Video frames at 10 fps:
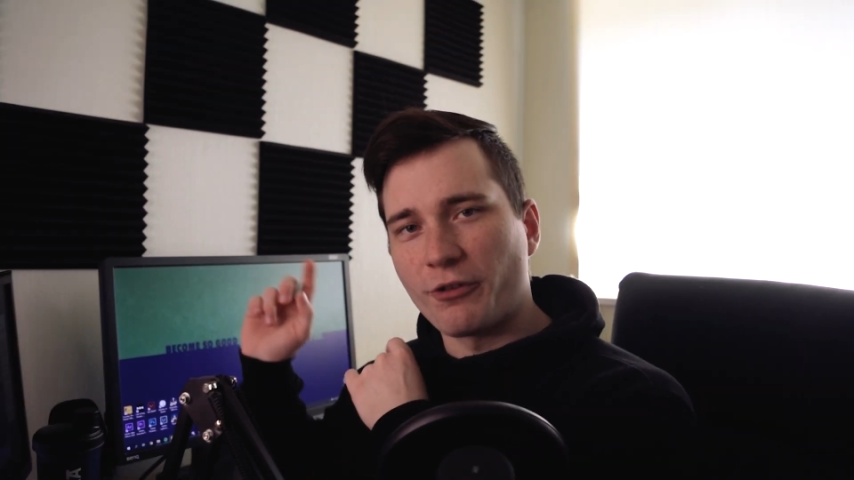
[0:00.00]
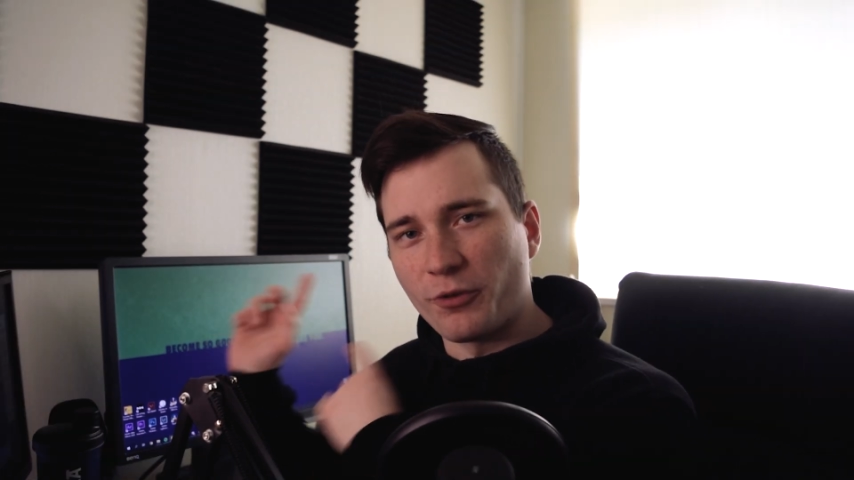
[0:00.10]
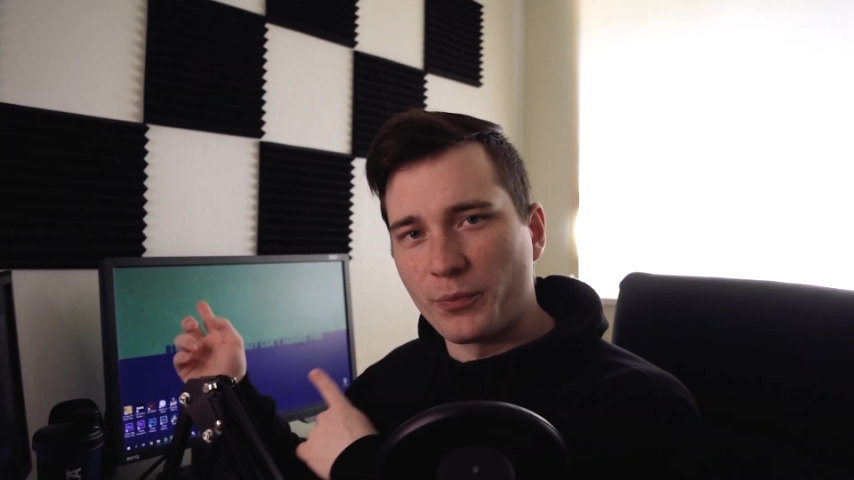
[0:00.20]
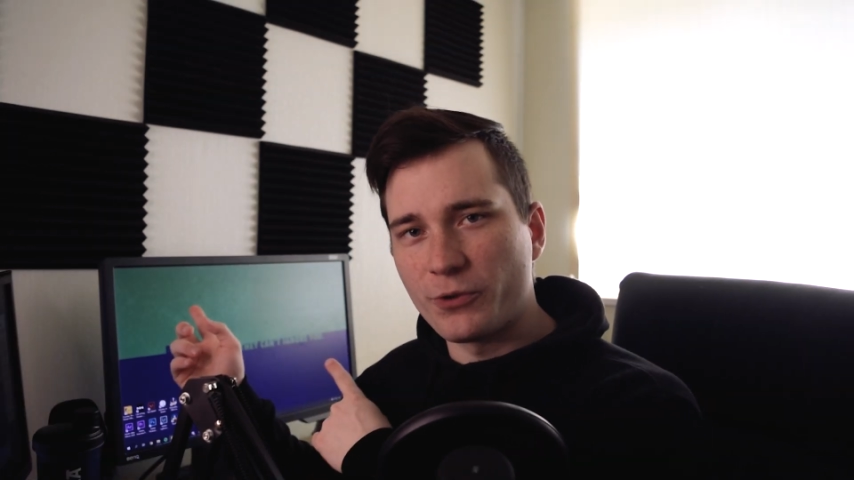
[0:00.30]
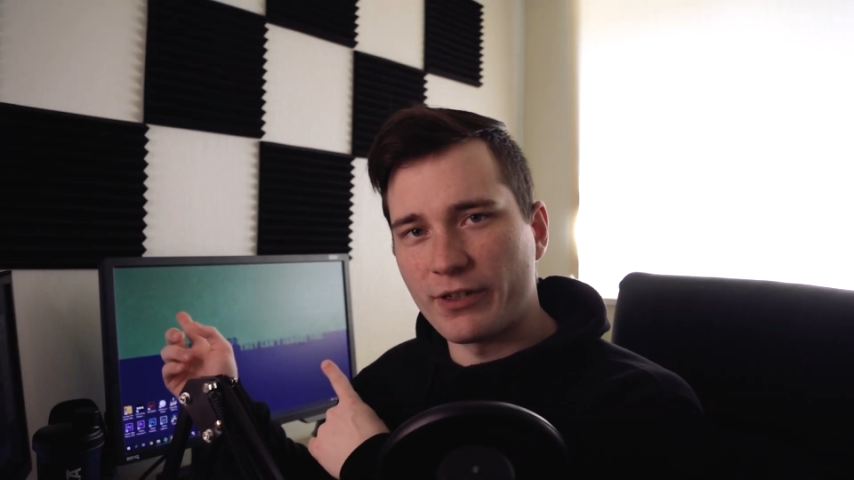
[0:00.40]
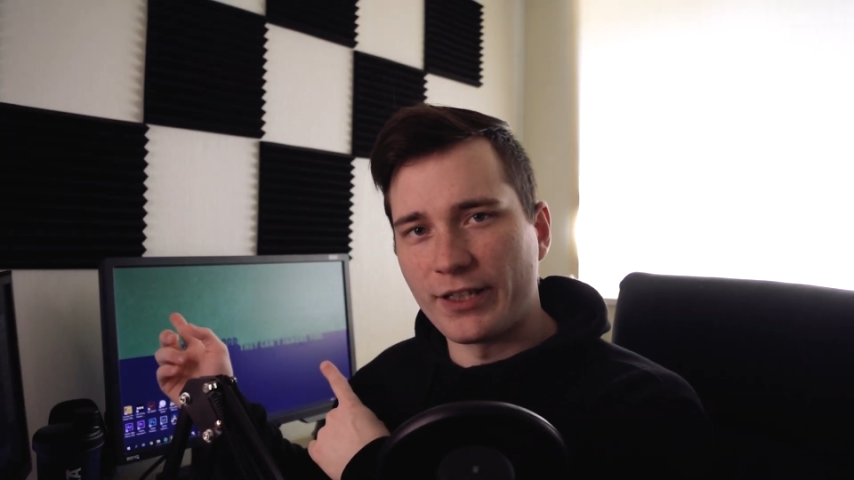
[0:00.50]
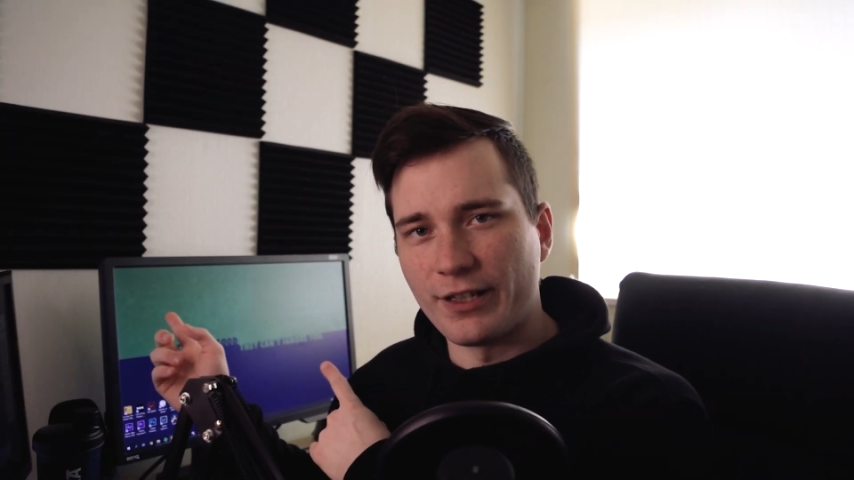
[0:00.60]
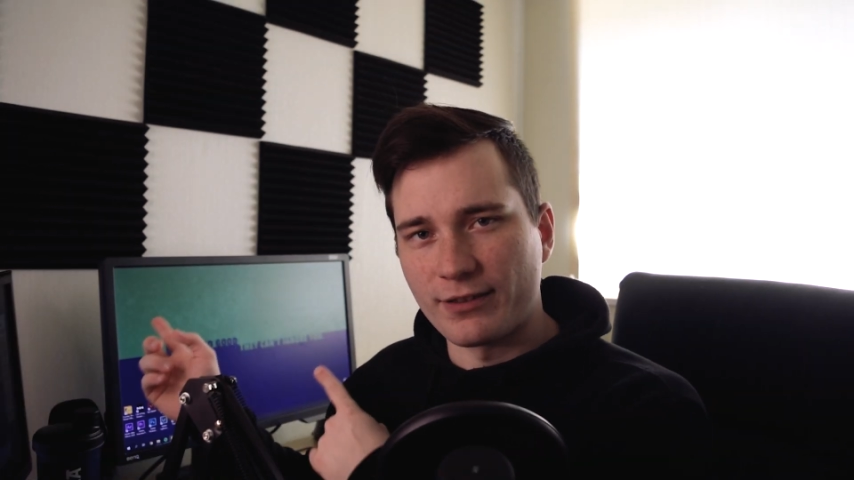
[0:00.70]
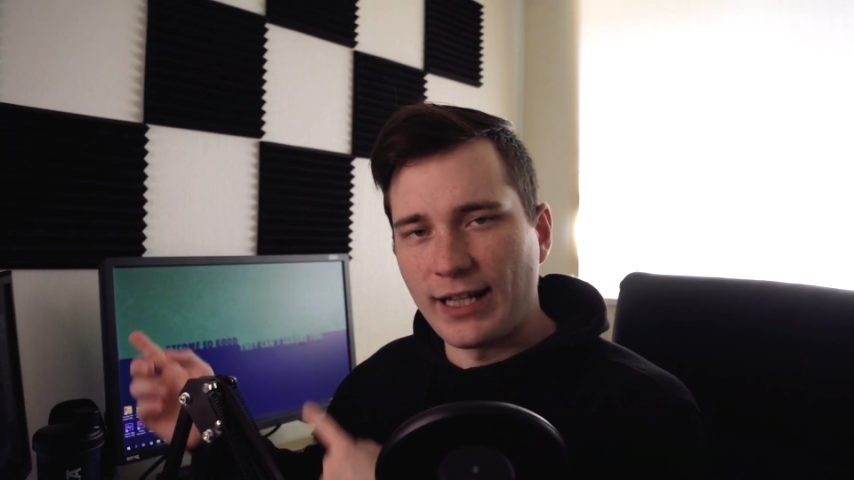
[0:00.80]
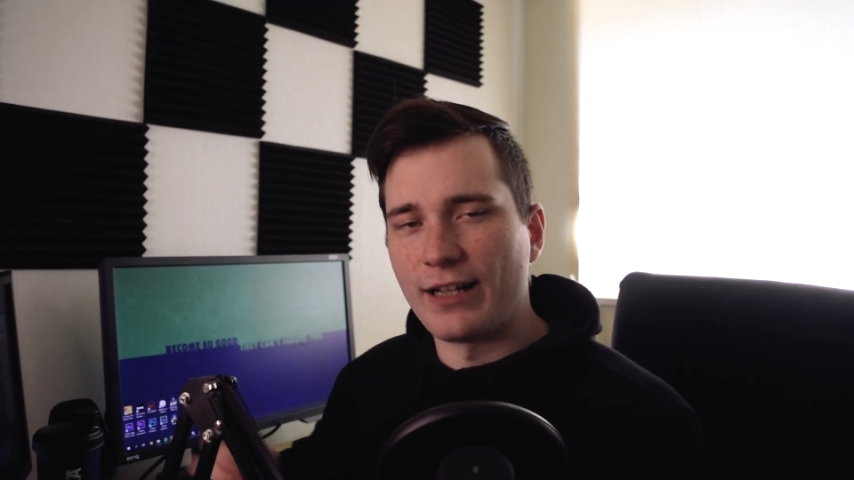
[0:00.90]
computer
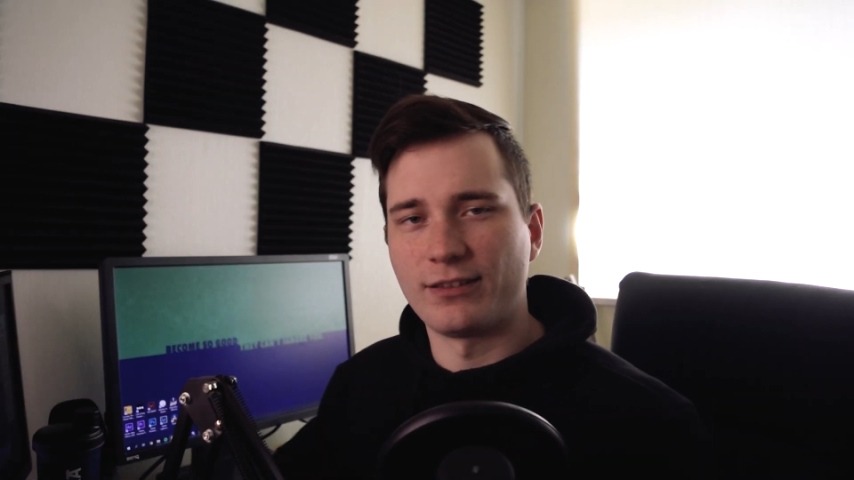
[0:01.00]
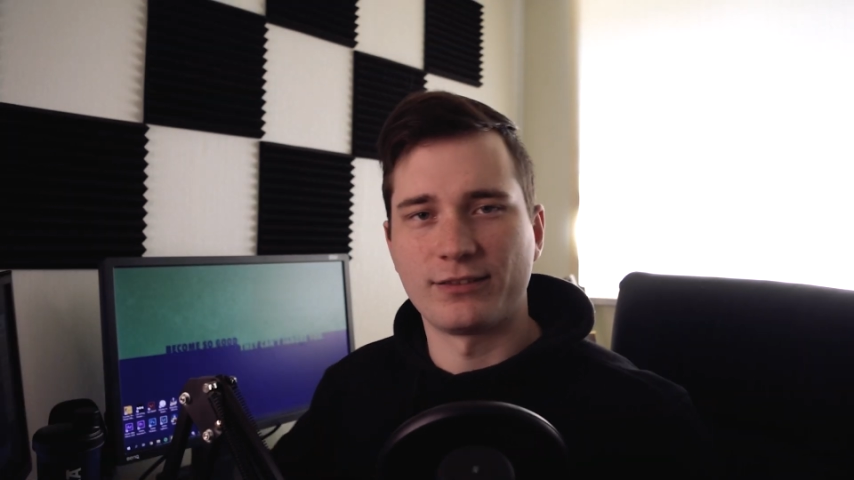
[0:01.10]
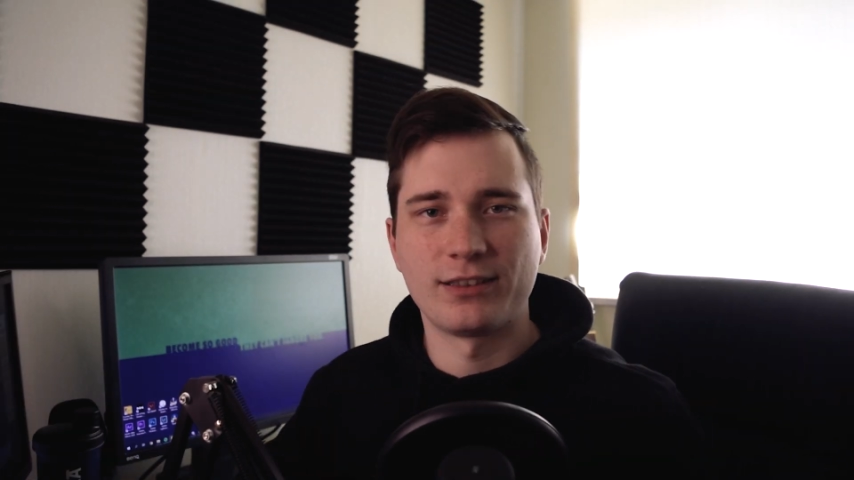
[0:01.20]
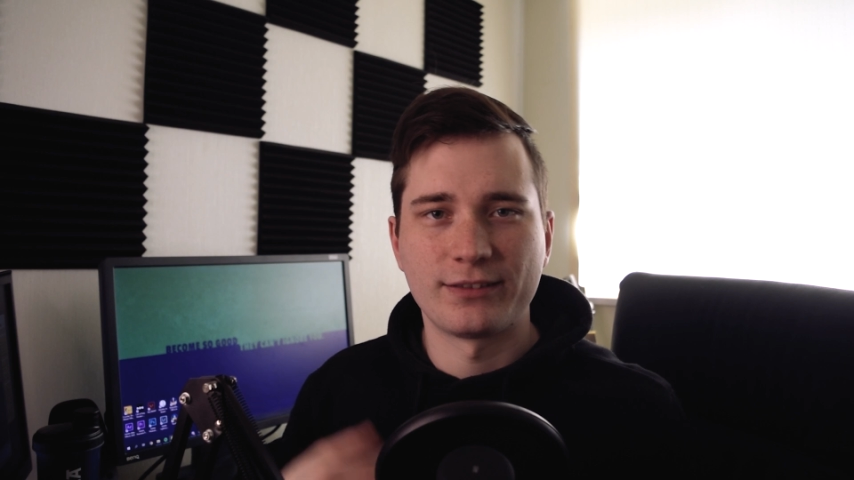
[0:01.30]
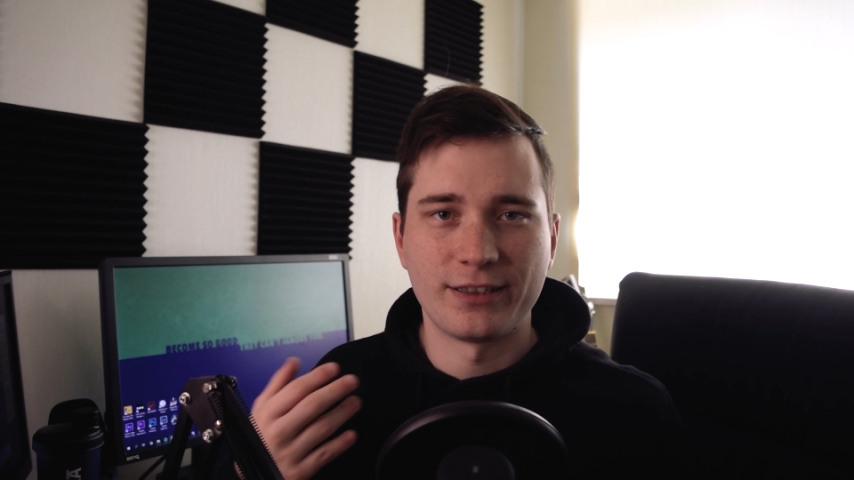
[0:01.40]
here and